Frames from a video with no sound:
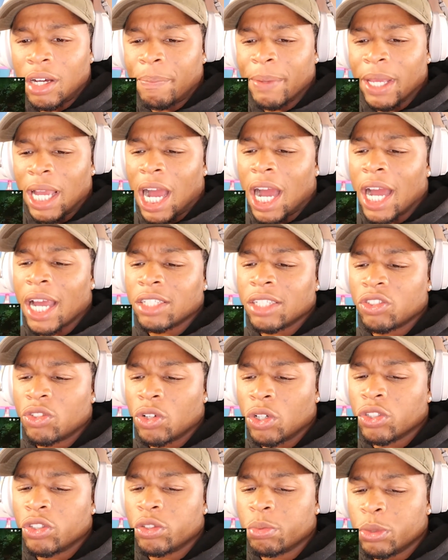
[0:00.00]
highest
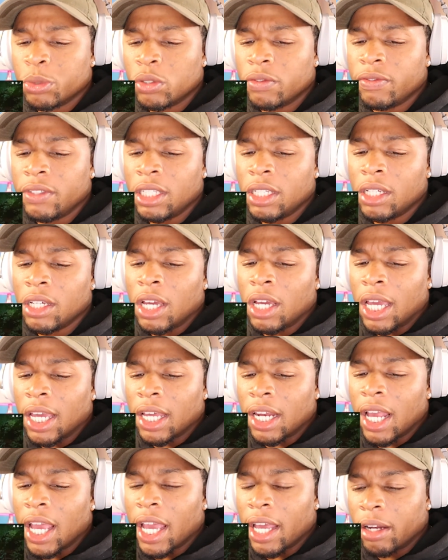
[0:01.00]
gross movie in
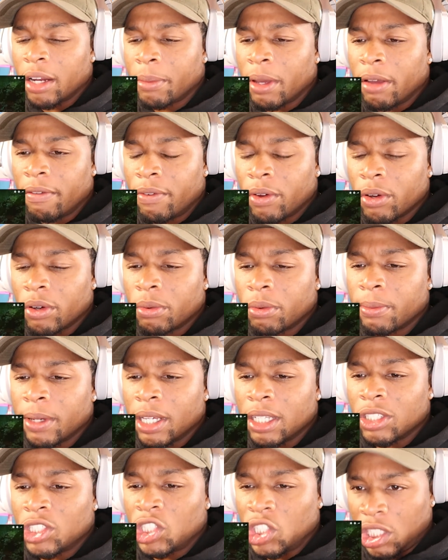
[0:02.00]
an anime film
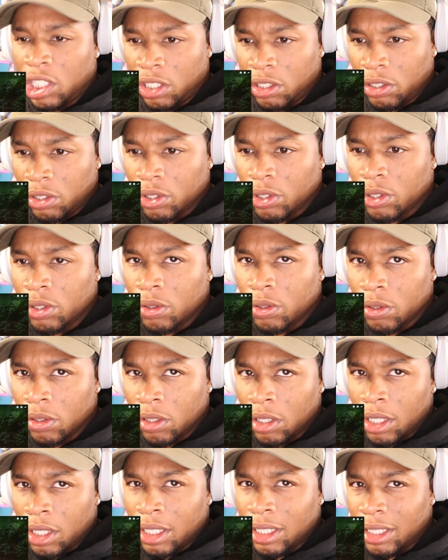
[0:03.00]
until
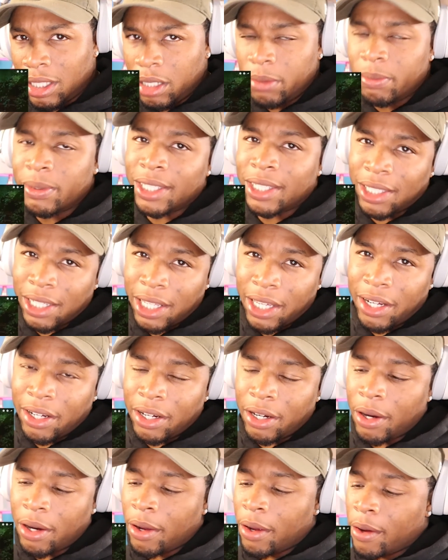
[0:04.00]
Demon Slayer.
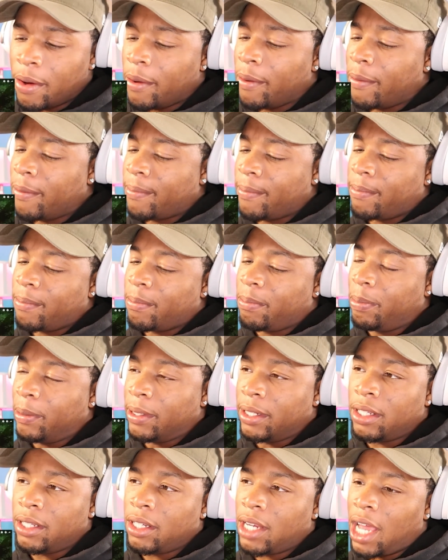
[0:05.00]

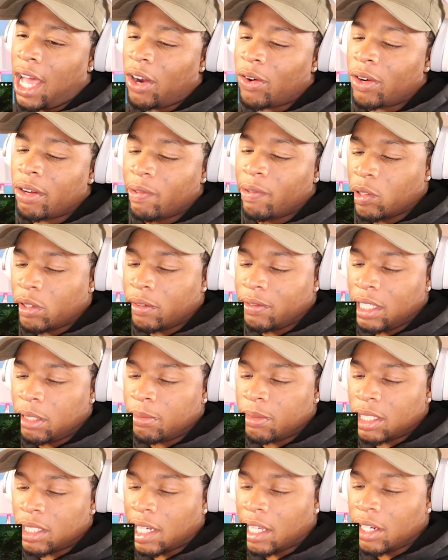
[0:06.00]
But I don't even know if Demon
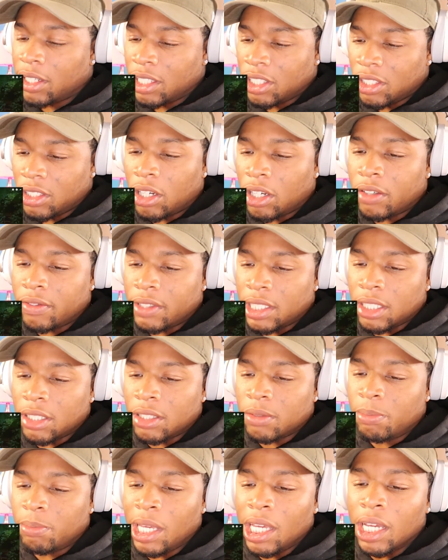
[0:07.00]
Slayer deserves
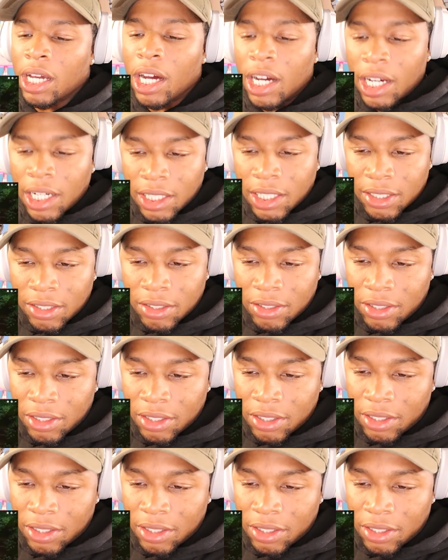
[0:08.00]
it, because